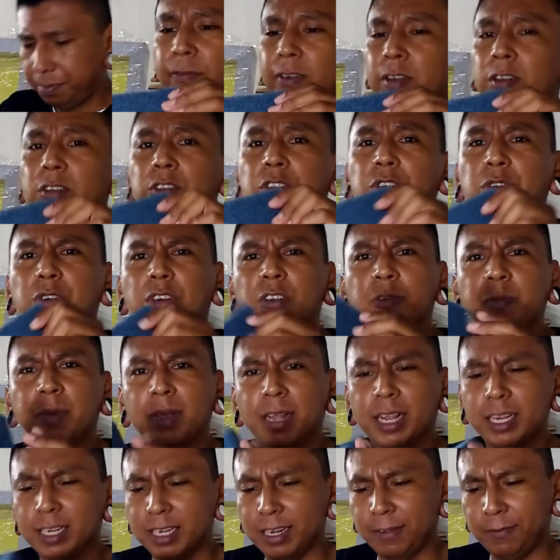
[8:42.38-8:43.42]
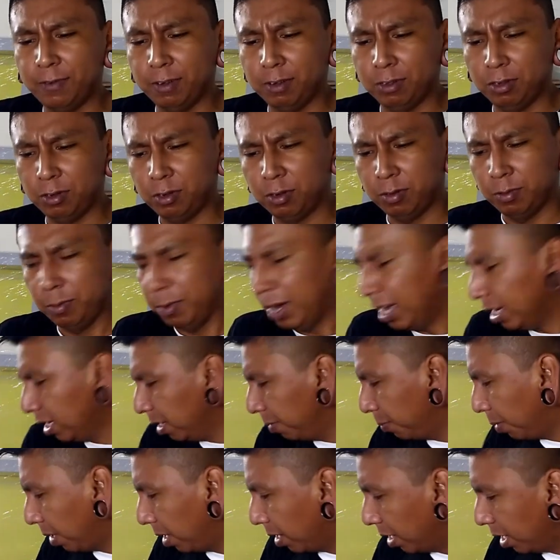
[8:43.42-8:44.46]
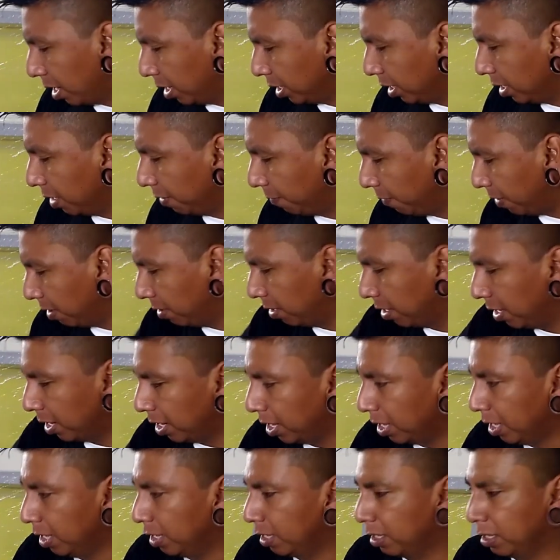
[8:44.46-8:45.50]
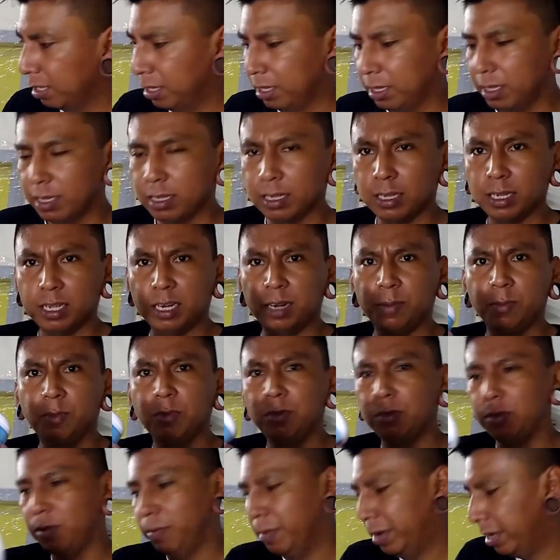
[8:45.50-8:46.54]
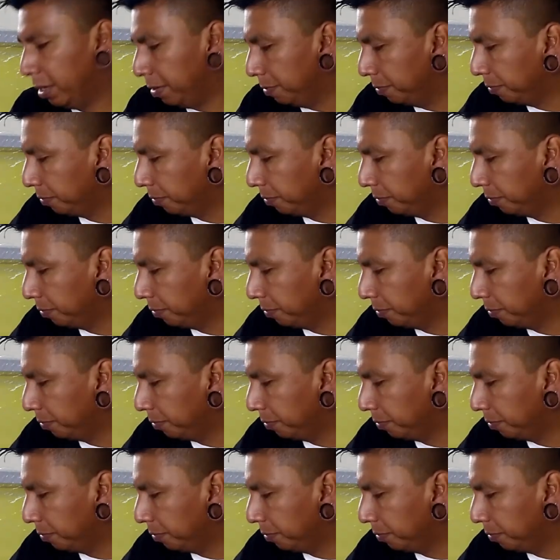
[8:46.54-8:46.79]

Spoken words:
I found a screw, man. Actually found a screw. Actually found it at Telemundo, man.